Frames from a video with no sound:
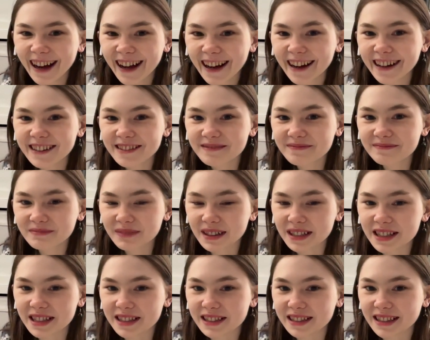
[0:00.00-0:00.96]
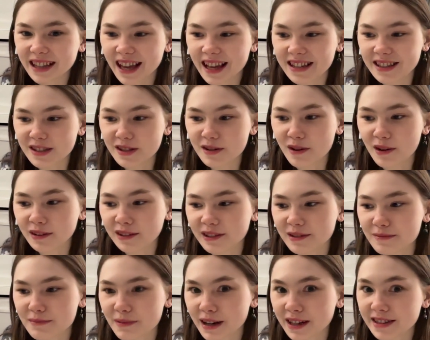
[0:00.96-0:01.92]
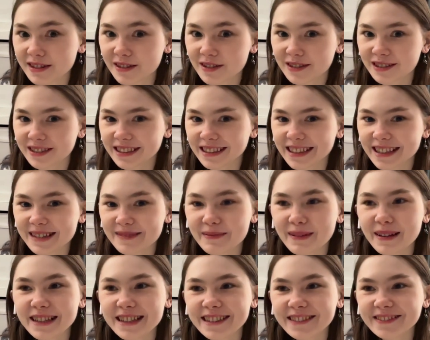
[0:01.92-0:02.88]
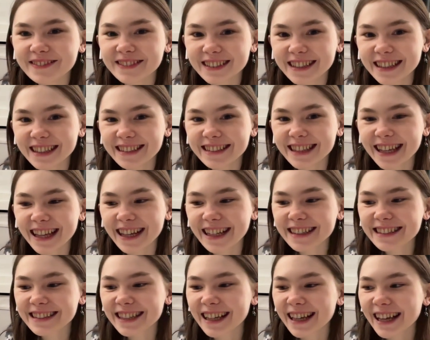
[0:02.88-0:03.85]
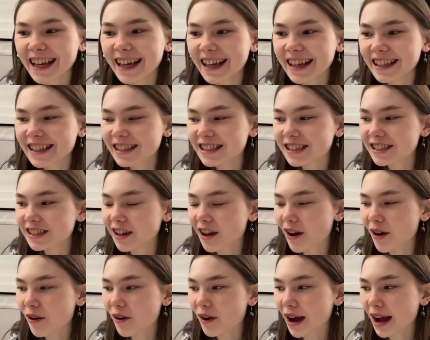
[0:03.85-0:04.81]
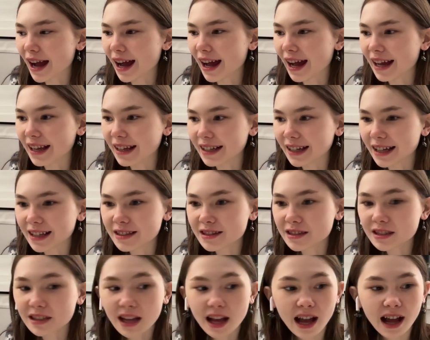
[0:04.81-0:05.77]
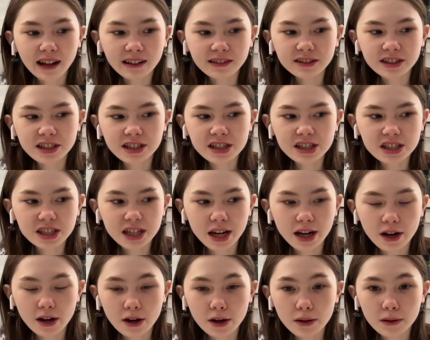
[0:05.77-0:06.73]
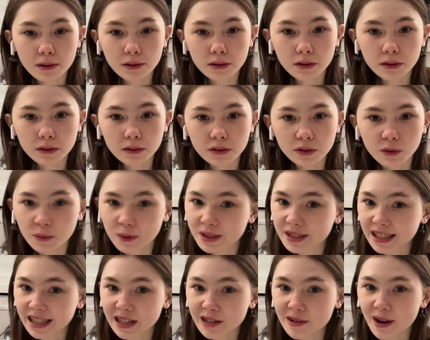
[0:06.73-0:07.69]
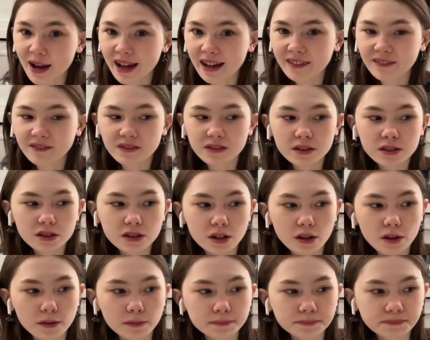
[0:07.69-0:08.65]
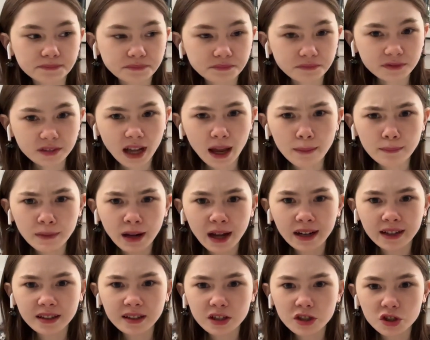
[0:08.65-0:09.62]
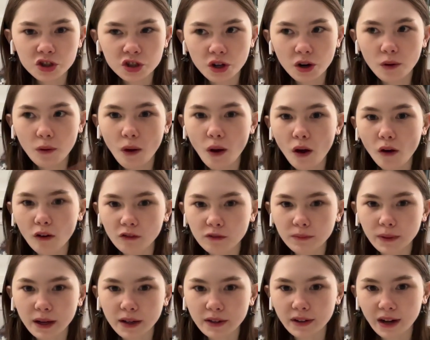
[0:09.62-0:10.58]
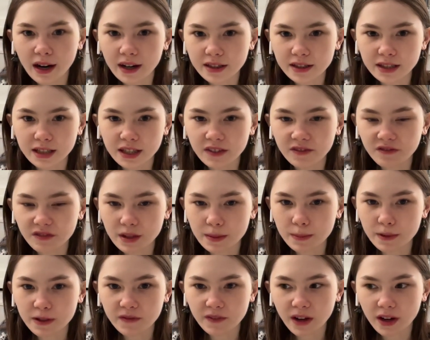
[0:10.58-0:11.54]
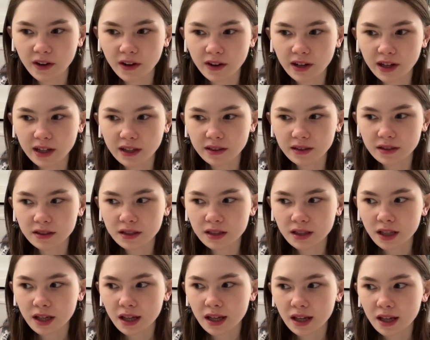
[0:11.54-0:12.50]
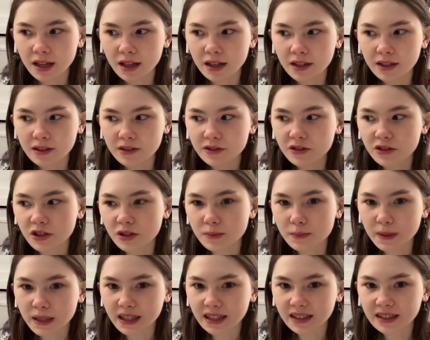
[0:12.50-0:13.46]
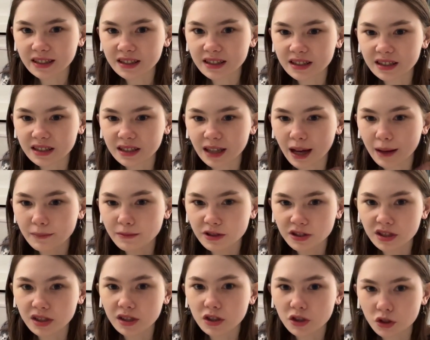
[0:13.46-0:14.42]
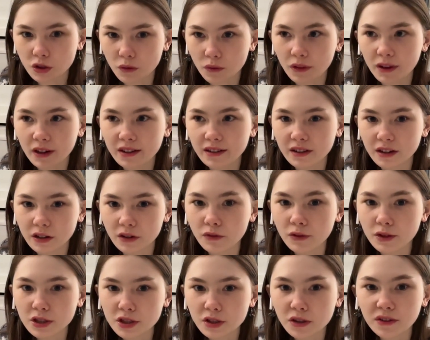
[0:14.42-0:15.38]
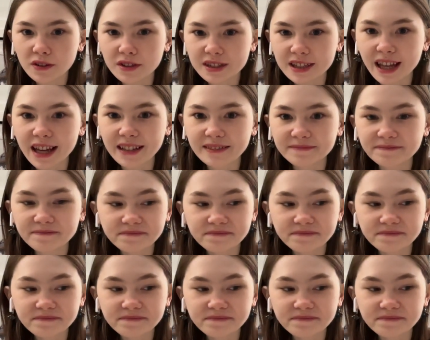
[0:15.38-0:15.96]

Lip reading: But as you all know, bratz are expensive these days. So I guess I'll just share the ones I do have. So I'm not going to show all of my Roxy and Phoebe variants just because I'm just going to show the original set.